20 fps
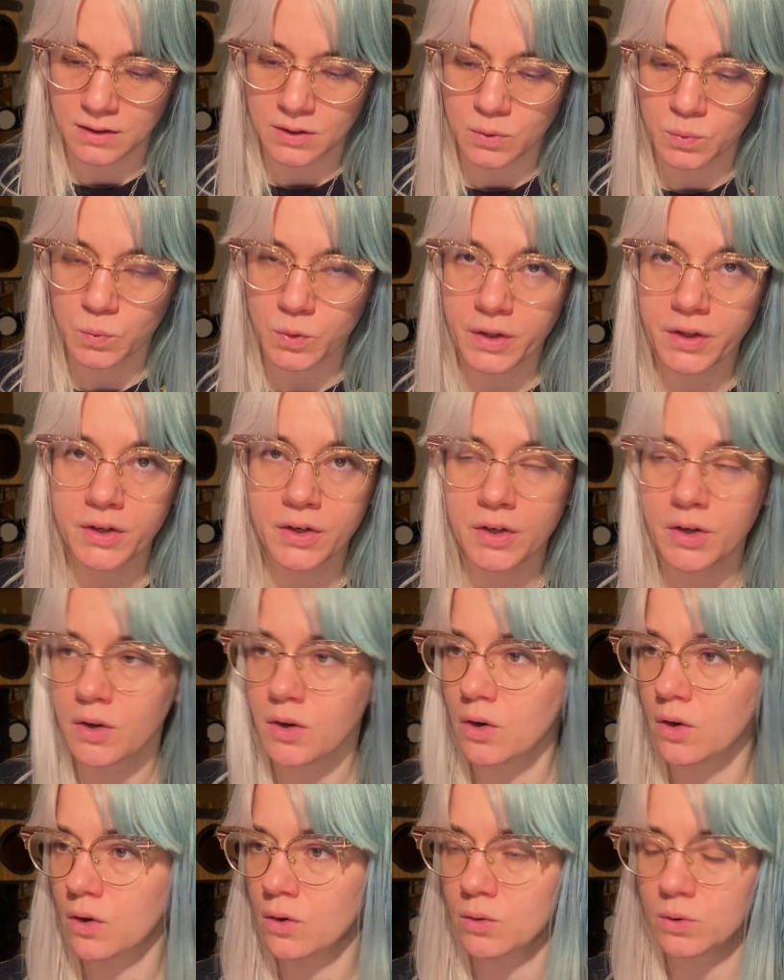
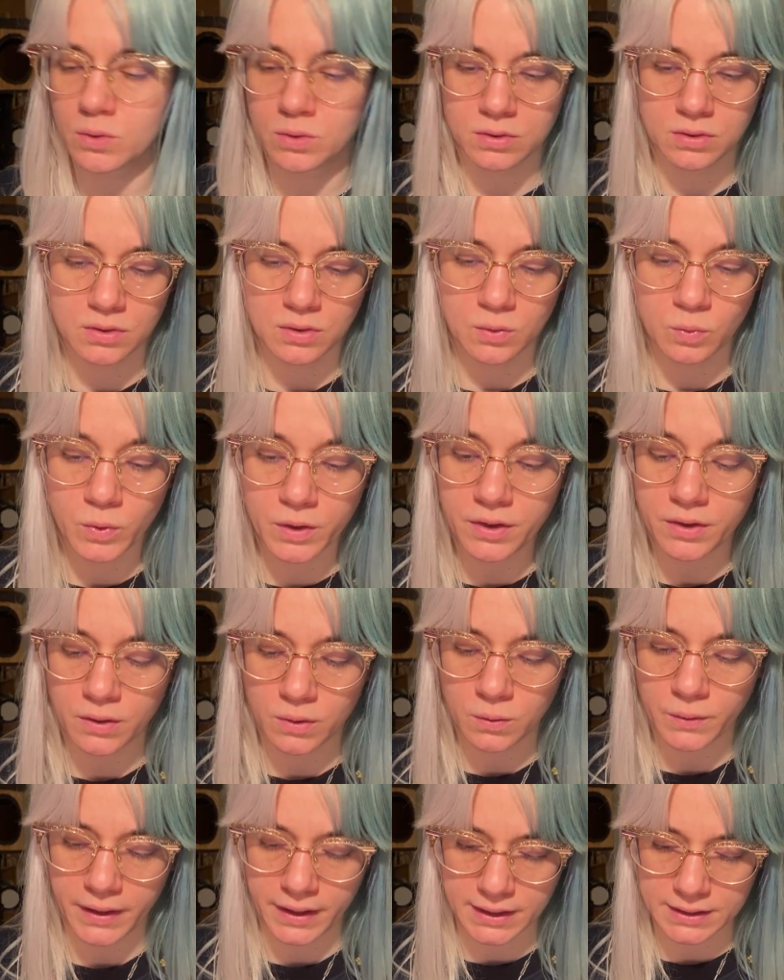
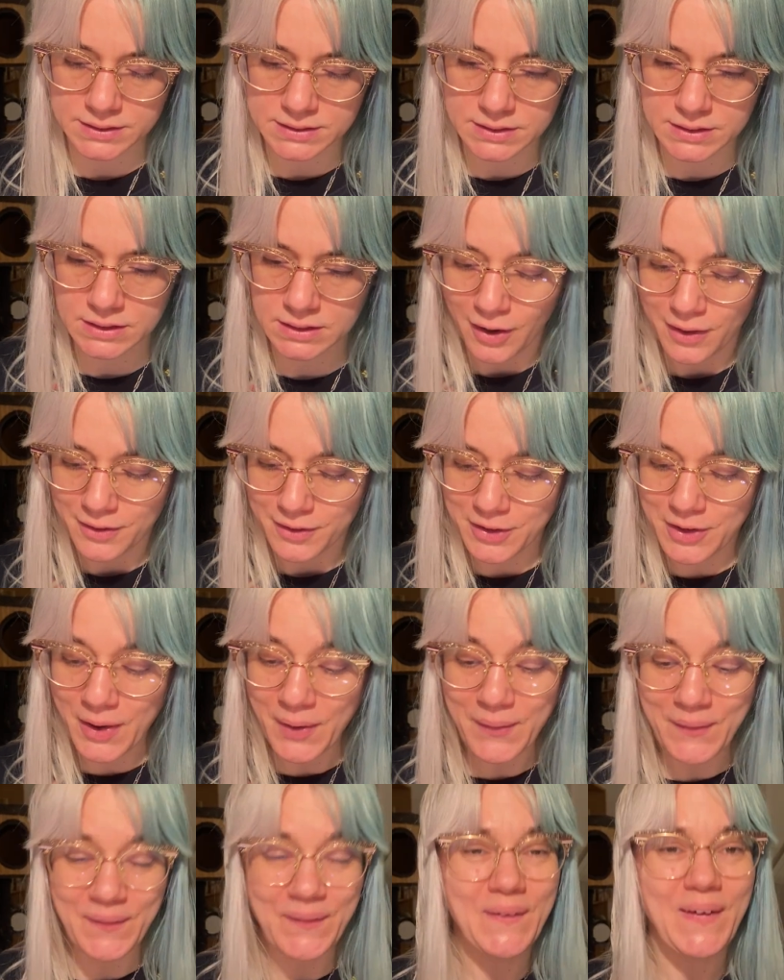108. No,
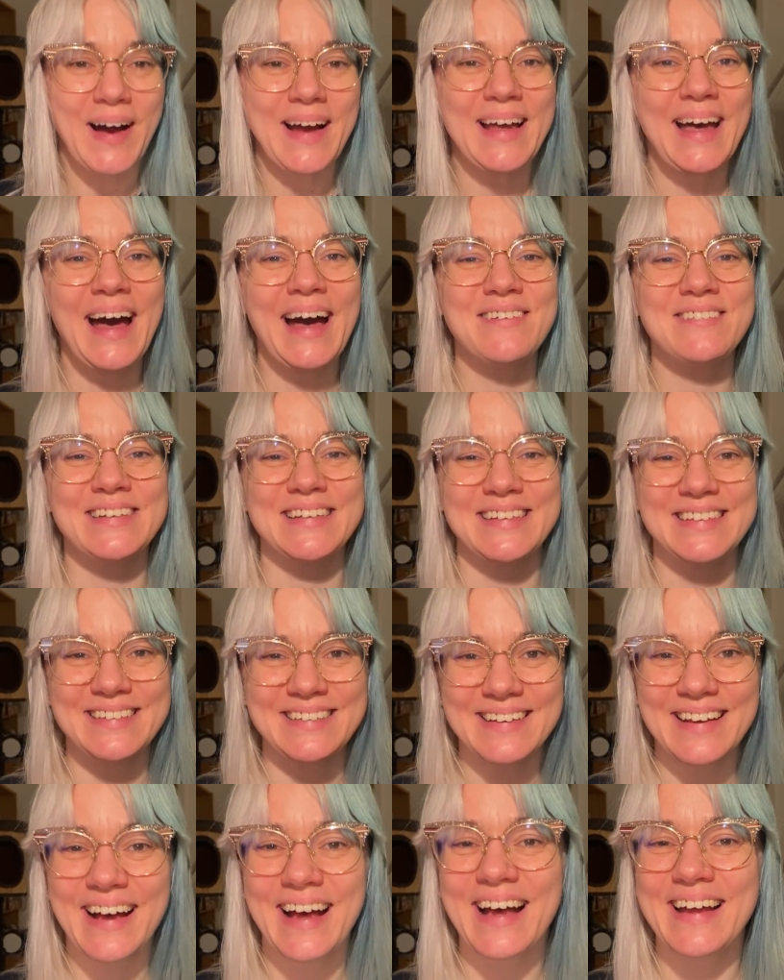I haven't.
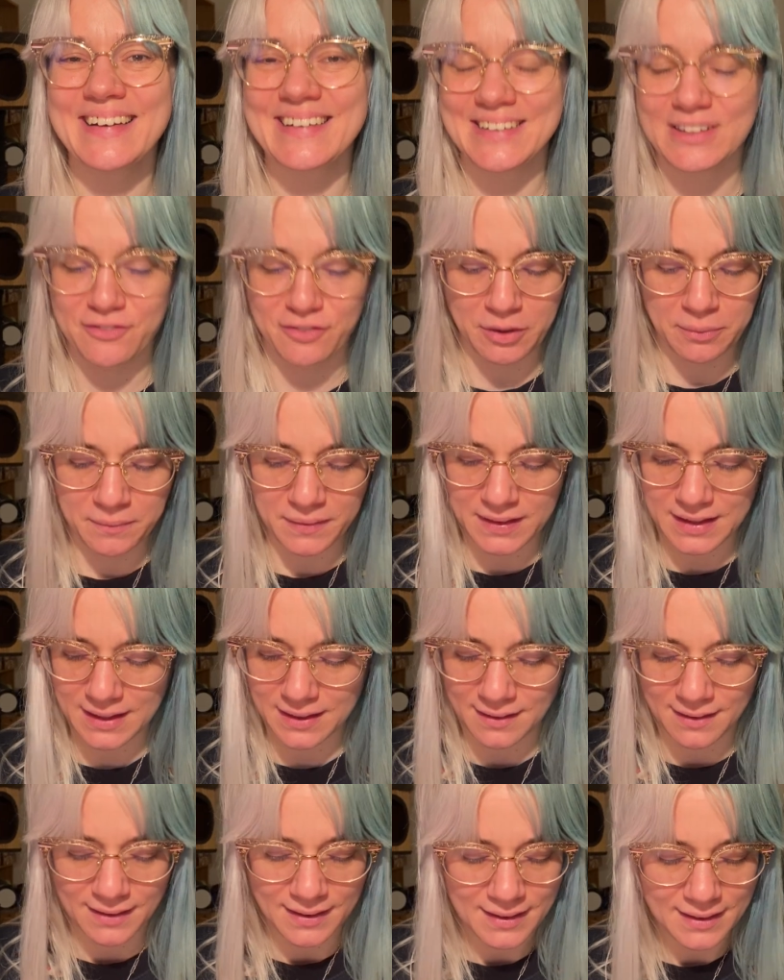And it's from the
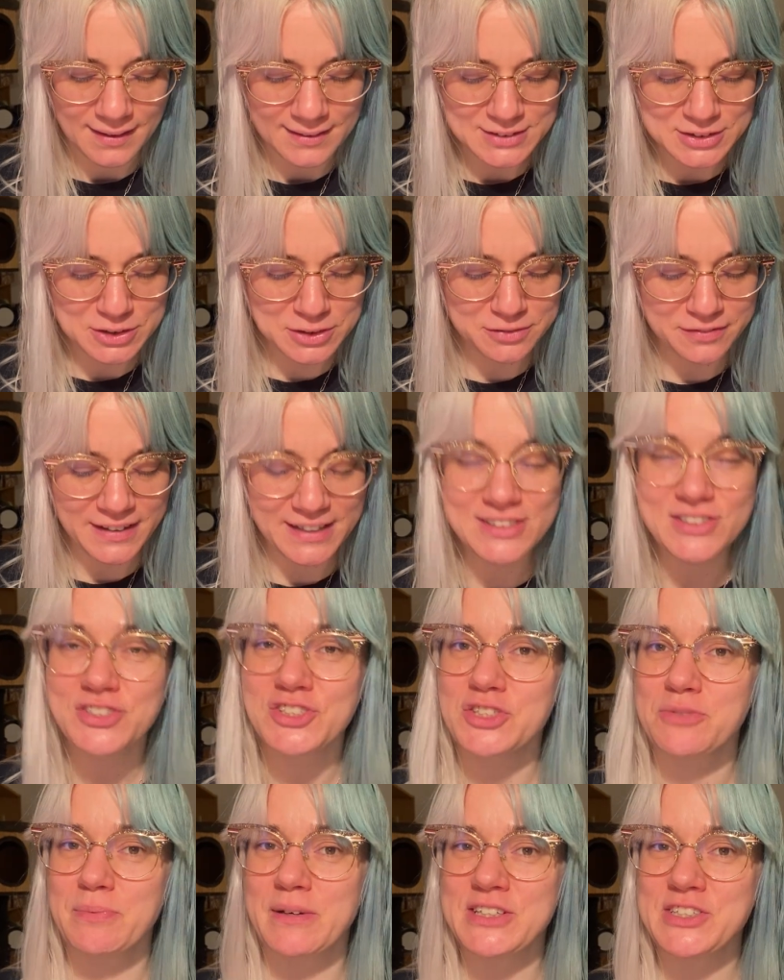Too Faced
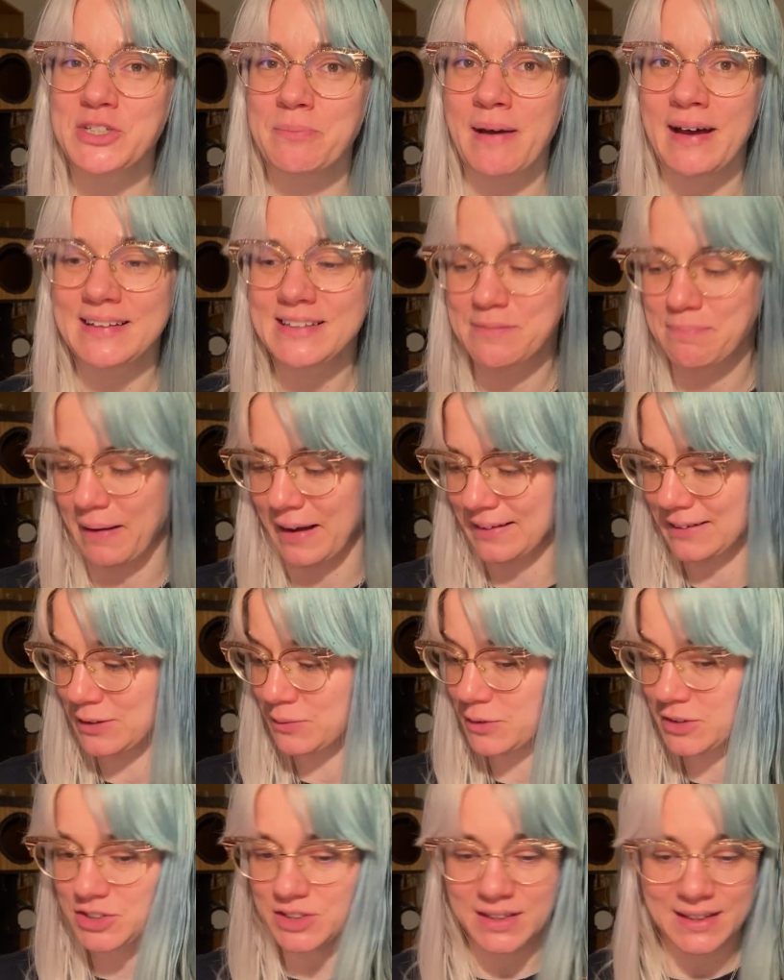Just Peachy Mattes palette,
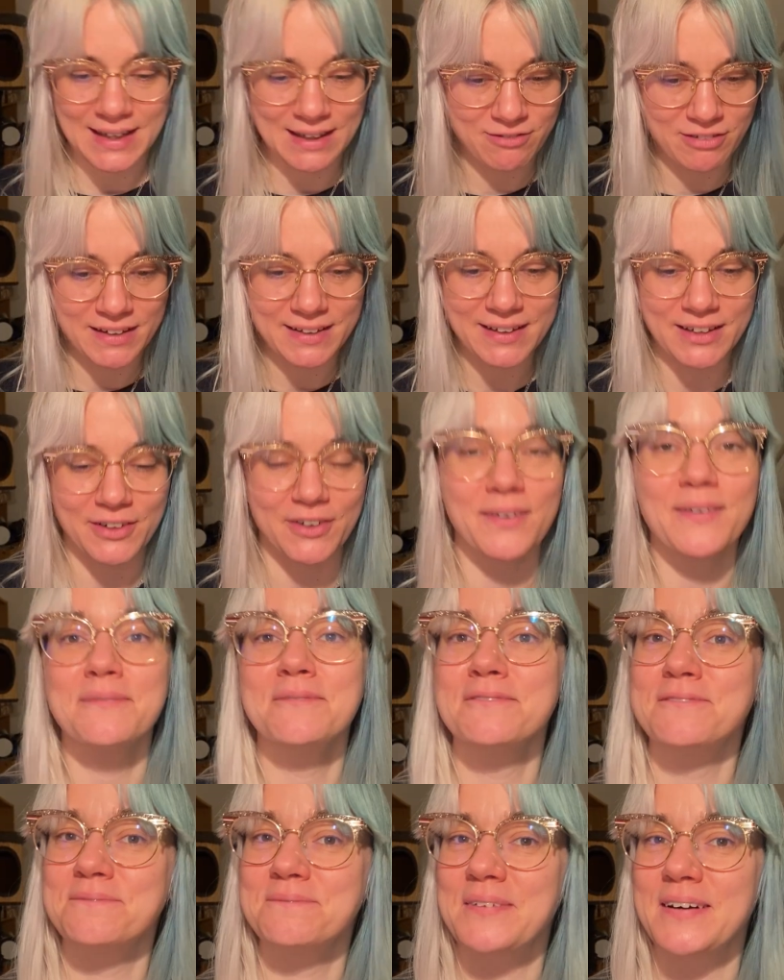which I have right here.
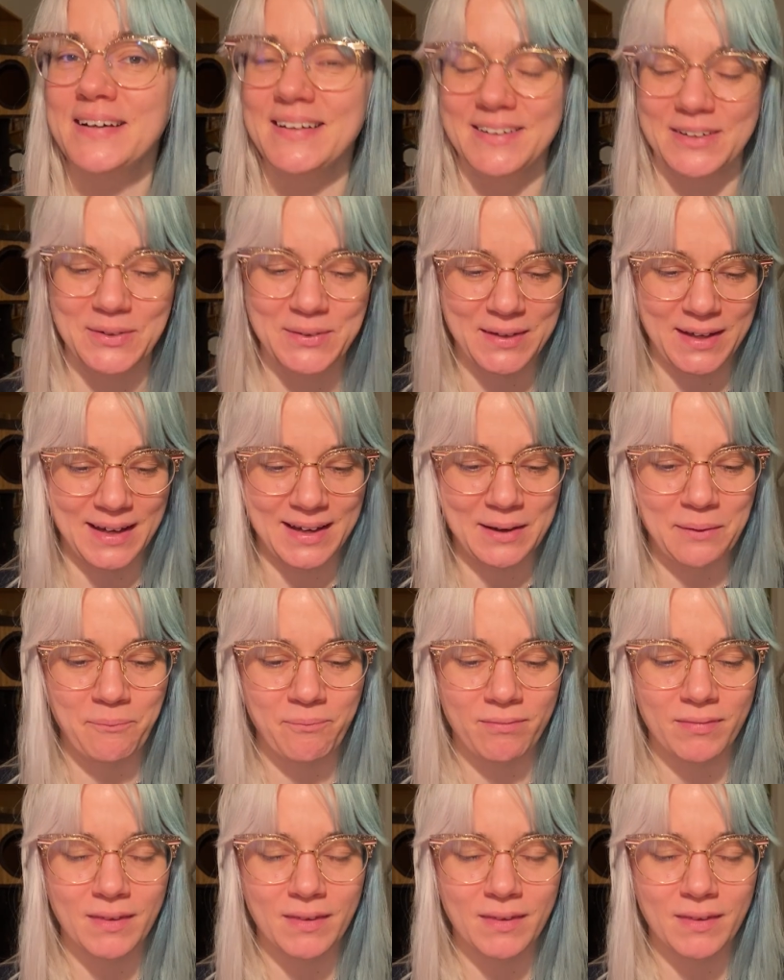Fun, okay.